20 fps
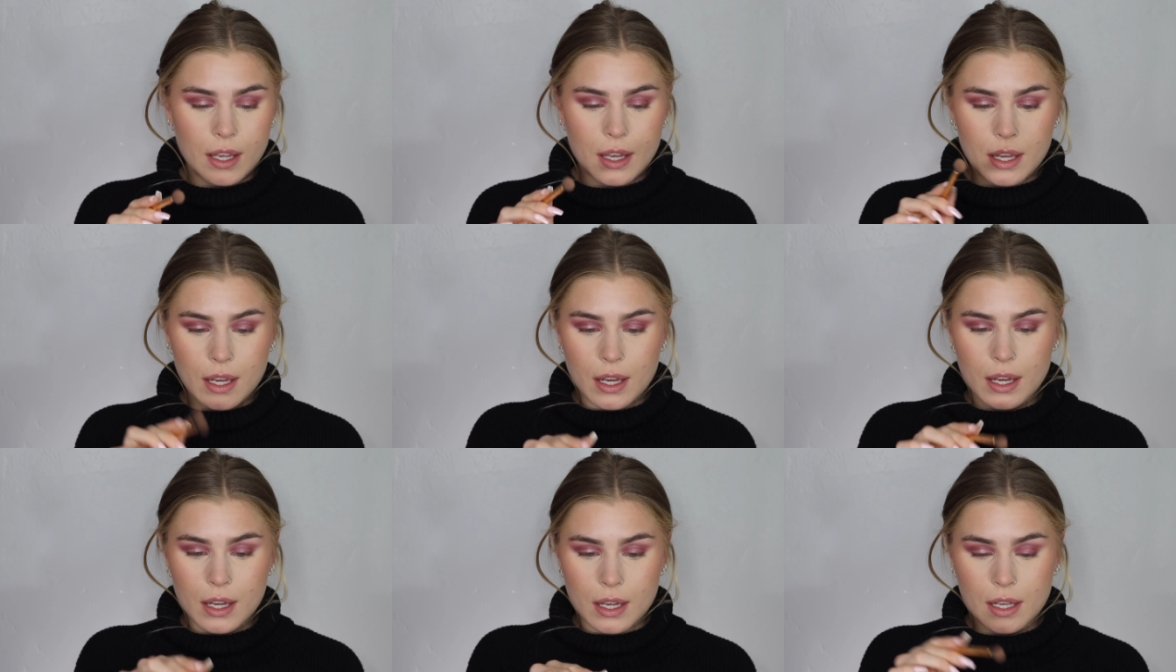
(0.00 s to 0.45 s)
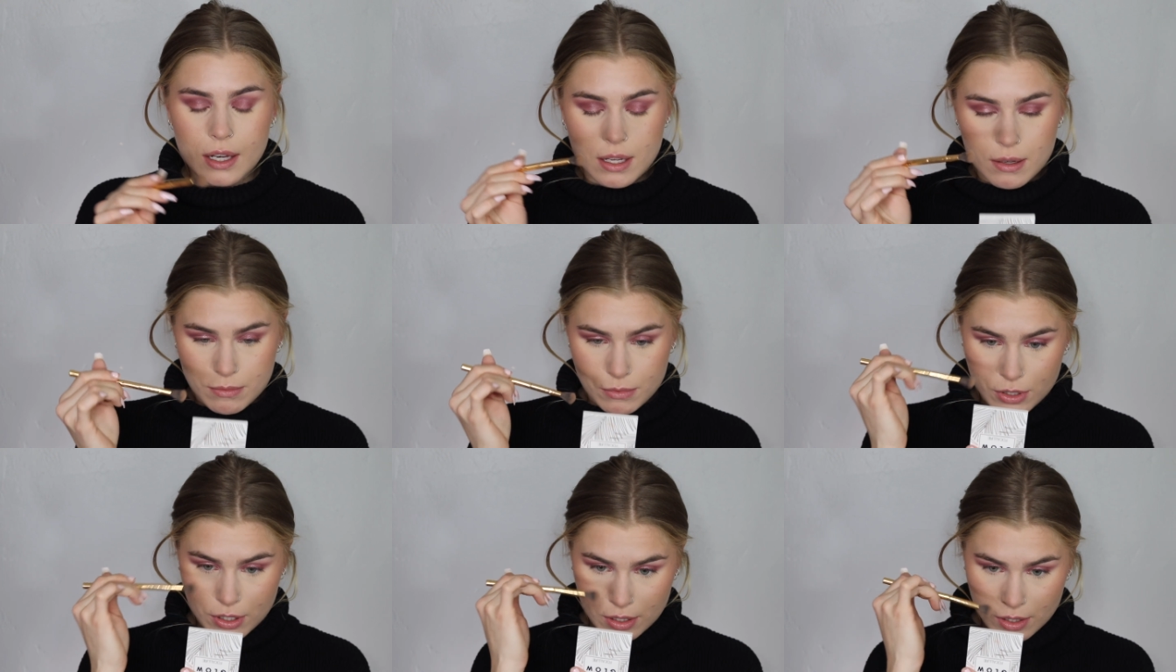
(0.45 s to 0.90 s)
and
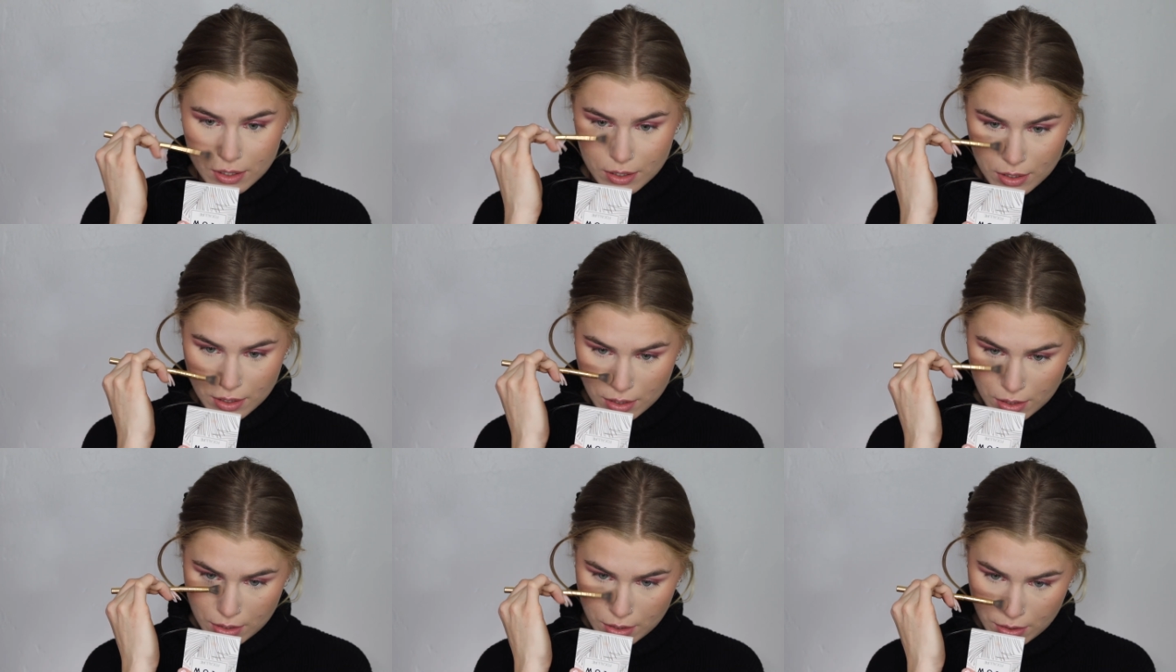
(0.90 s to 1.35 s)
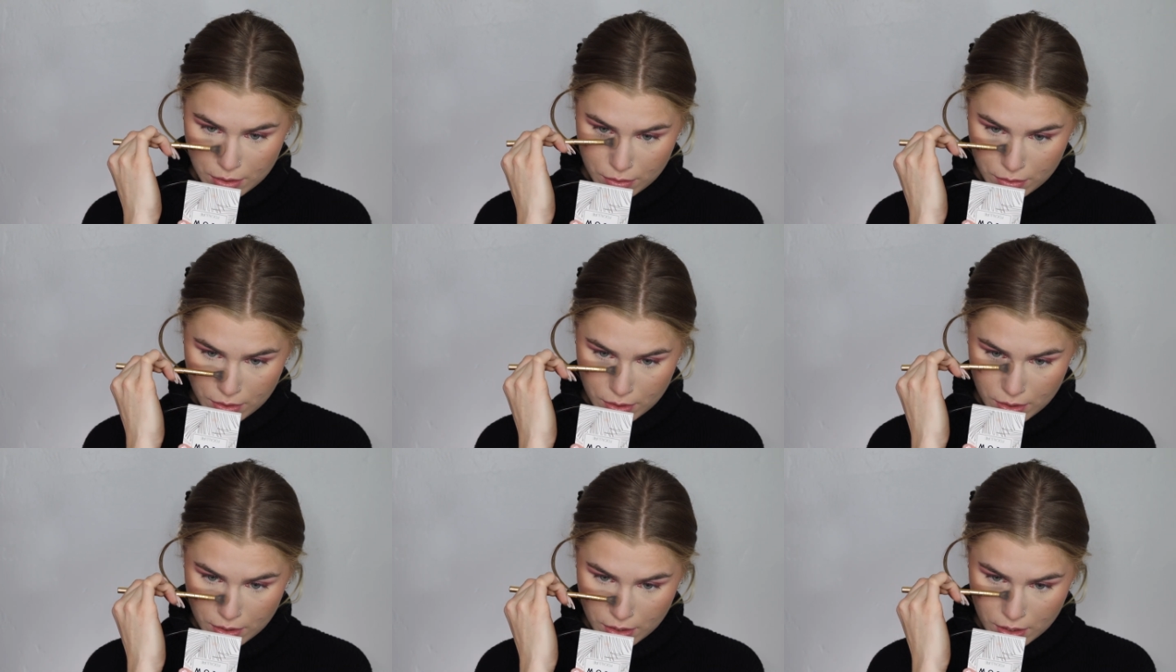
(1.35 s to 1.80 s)
I'm just gonna
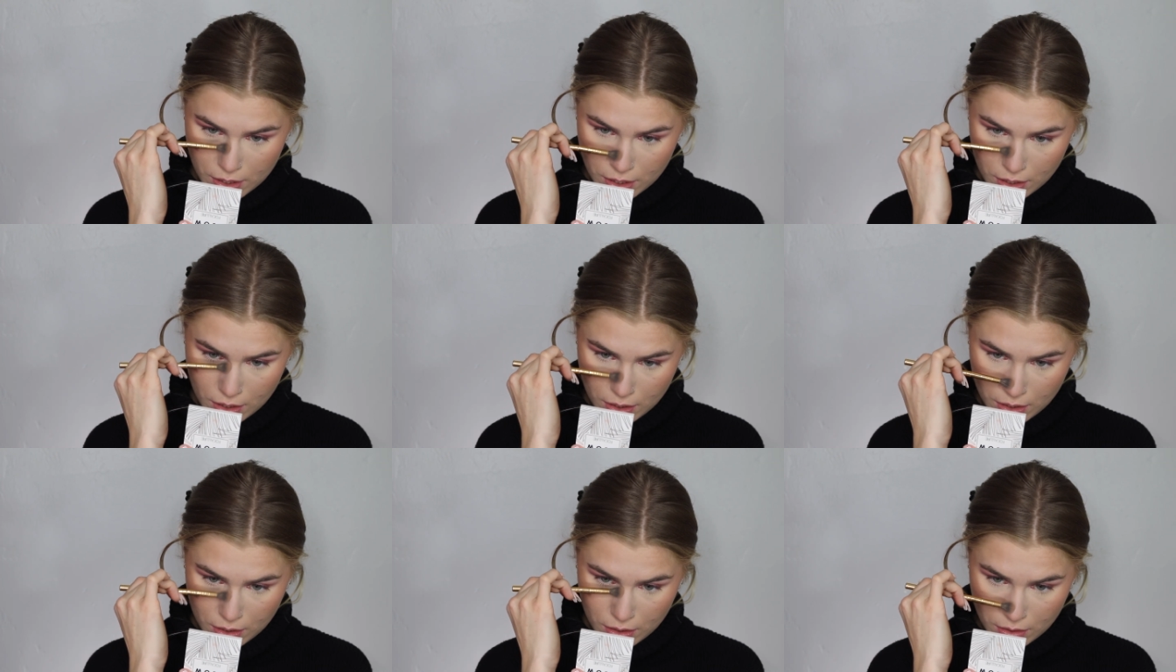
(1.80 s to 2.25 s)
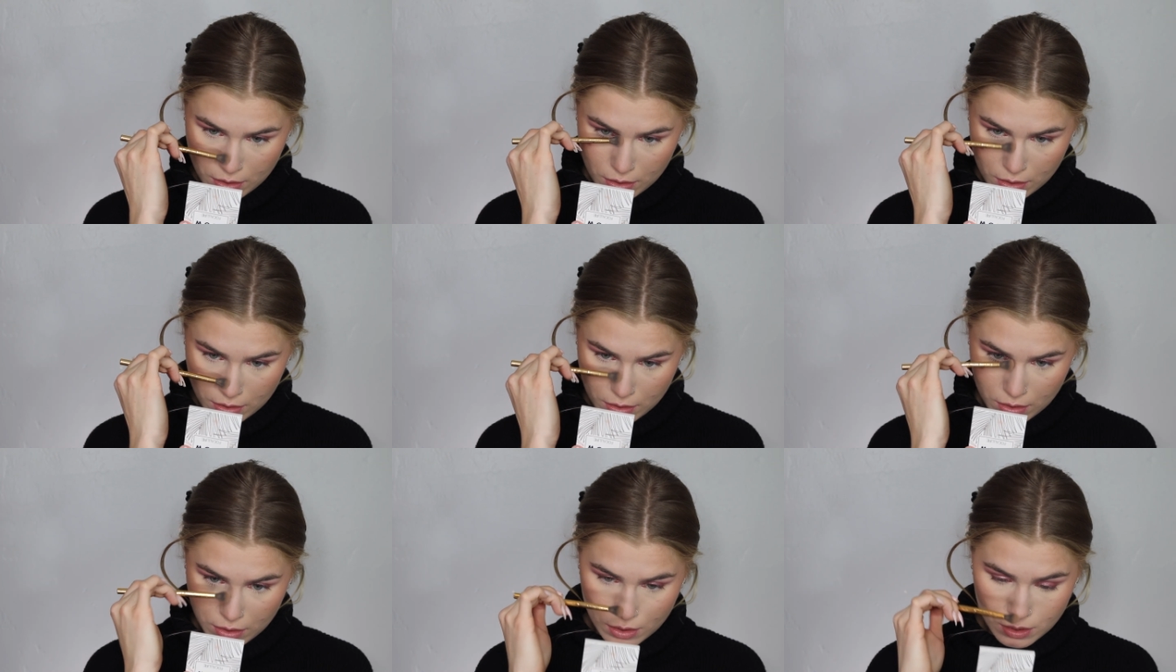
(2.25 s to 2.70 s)
go
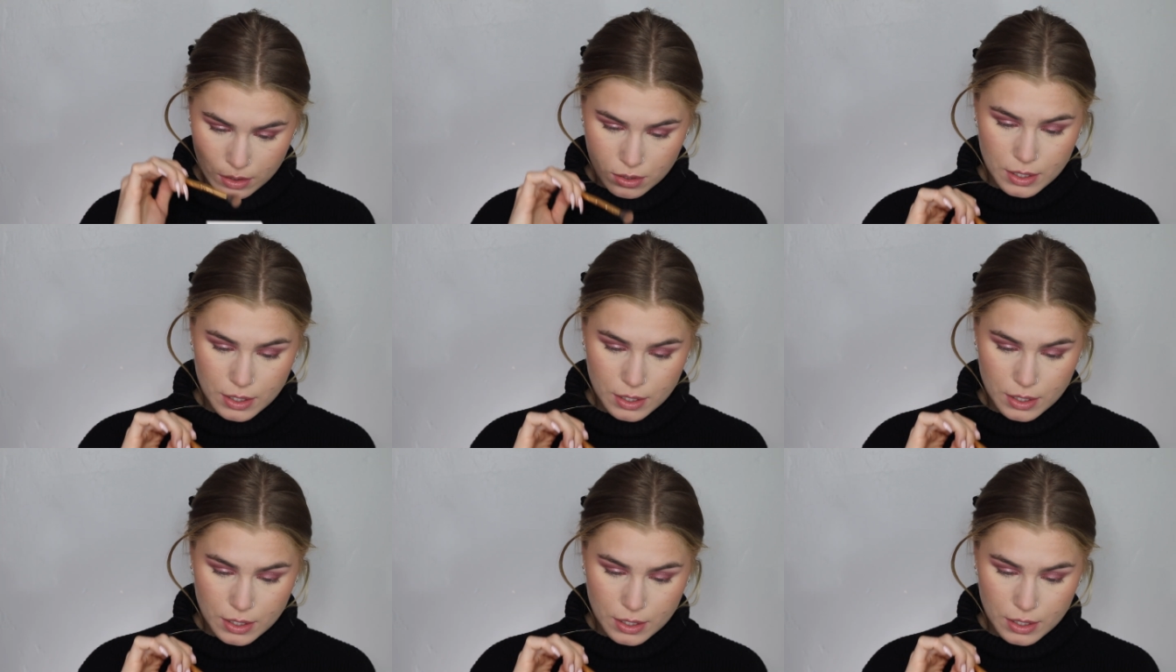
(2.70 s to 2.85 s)
down.